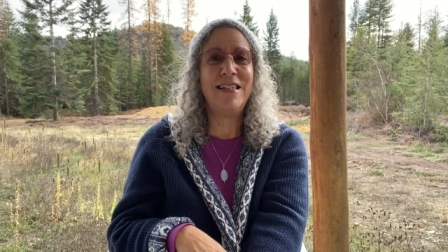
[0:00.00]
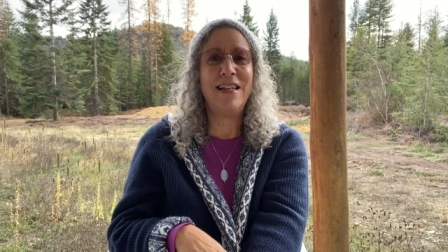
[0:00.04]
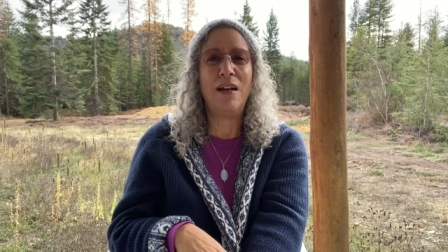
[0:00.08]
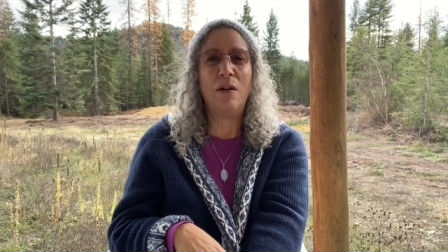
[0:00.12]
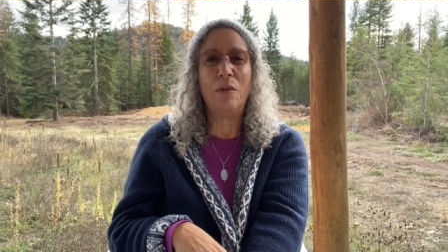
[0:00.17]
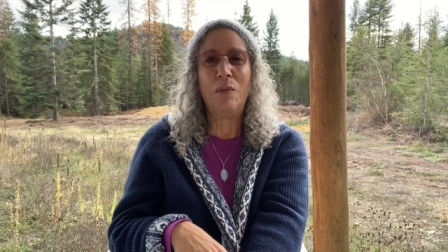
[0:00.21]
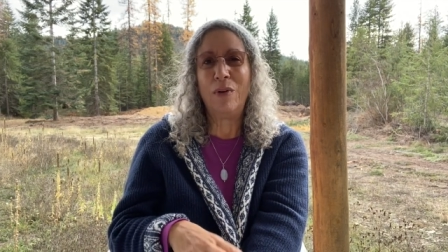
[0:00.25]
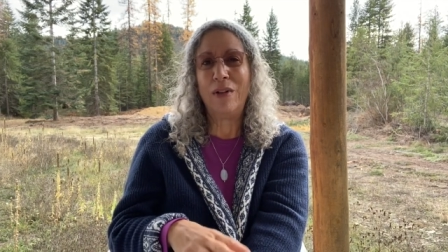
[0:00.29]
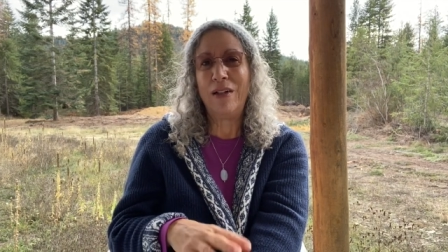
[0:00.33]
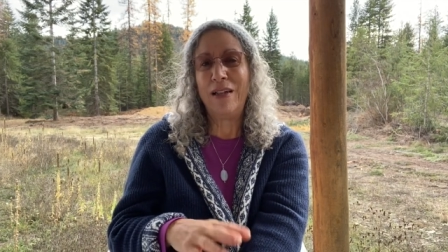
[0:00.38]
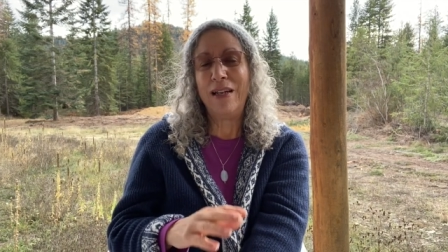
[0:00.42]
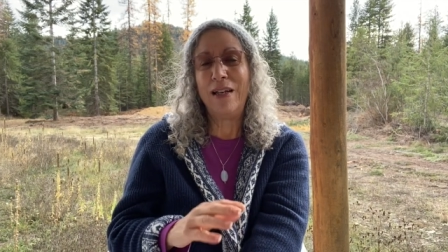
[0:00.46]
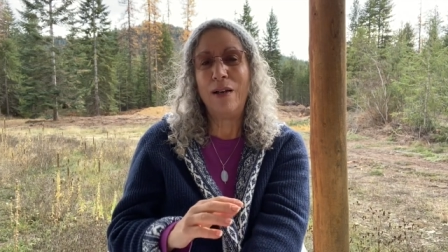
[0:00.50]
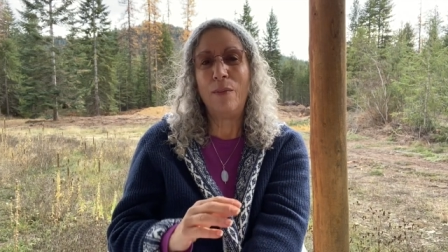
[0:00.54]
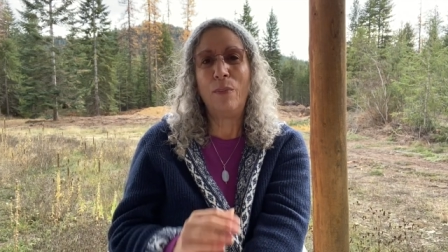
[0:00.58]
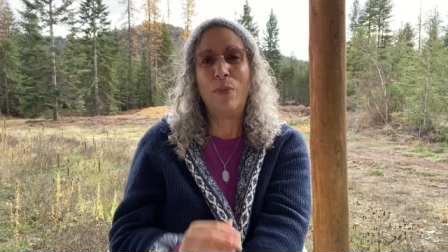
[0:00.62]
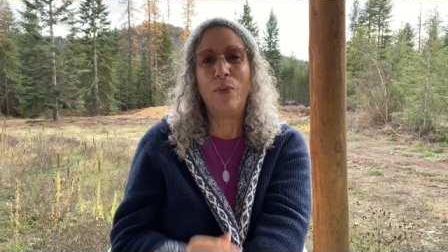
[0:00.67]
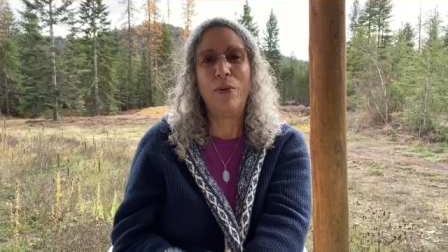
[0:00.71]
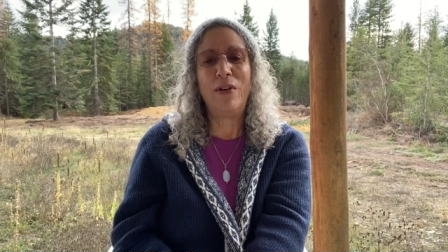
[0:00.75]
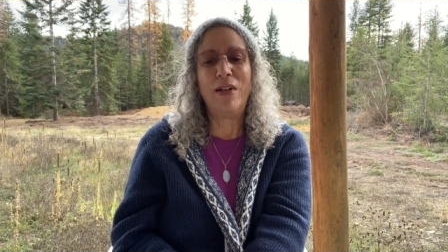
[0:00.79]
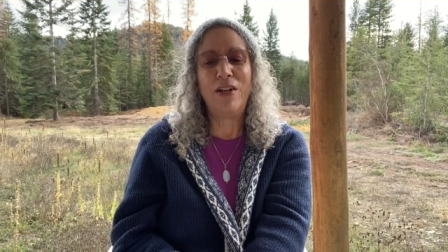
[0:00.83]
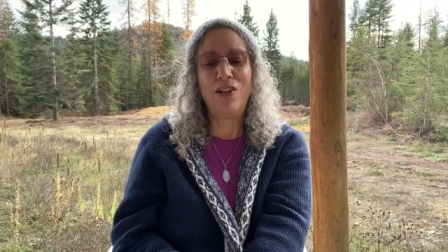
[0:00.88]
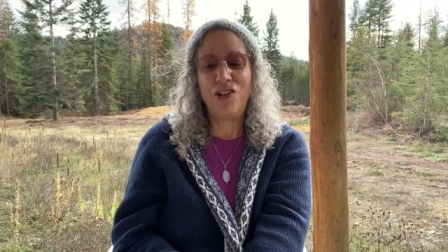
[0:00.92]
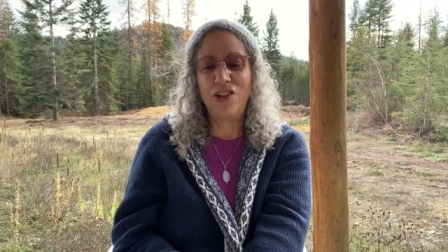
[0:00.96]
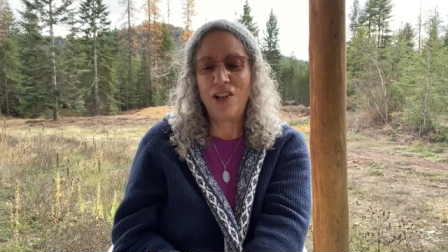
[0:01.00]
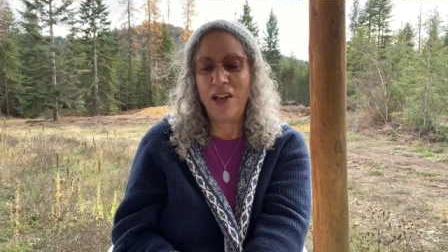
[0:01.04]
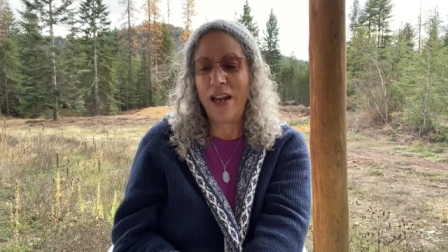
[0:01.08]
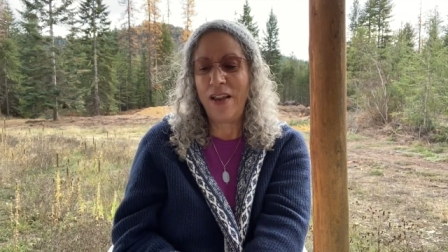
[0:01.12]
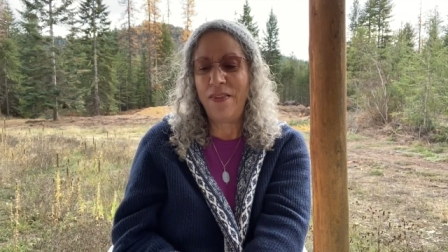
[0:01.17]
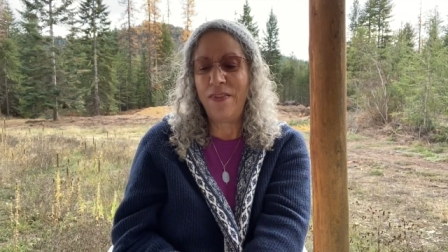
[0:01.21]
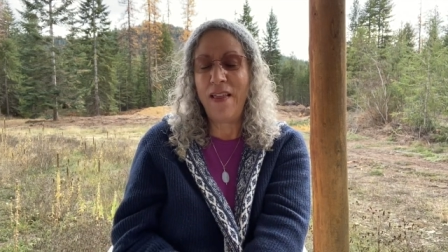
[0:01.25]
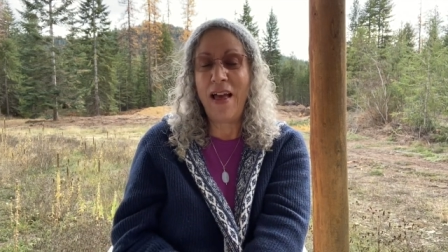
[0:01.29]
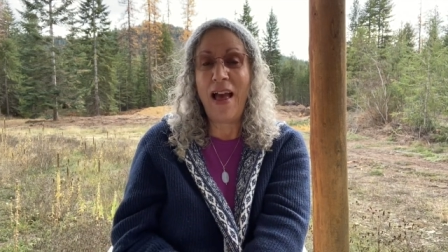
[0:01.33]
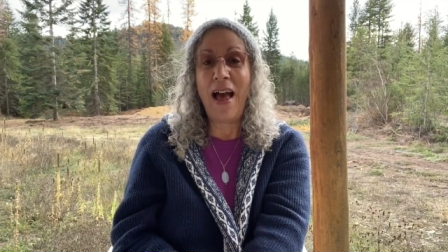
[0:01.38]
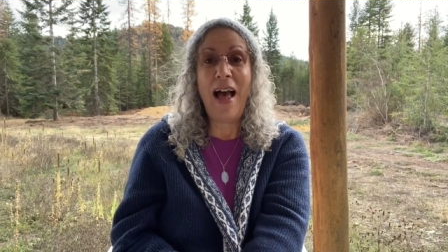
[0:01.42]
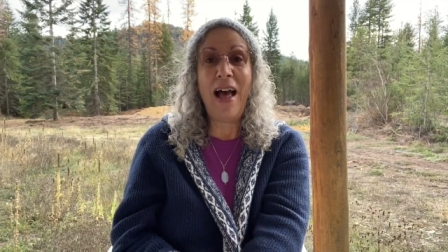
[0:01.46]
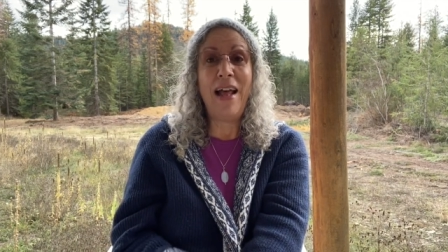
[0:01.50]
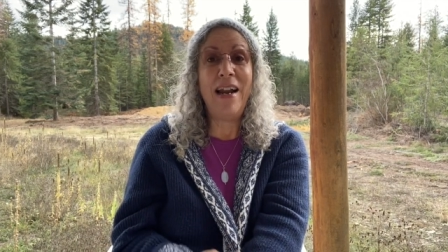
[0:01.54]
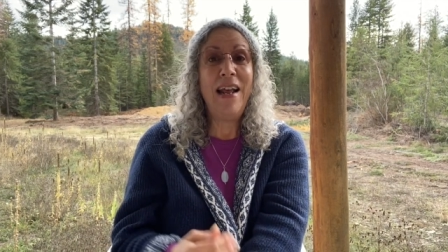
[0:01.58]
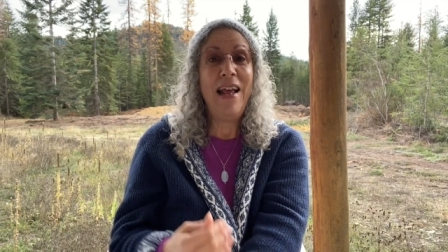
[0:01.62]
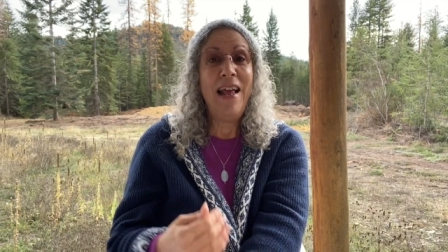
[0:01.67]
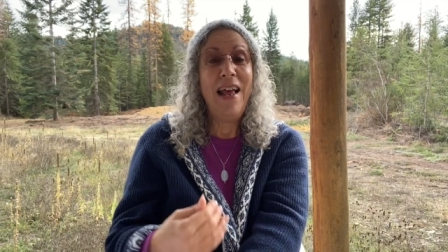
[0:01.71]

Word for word: I really appreciate that.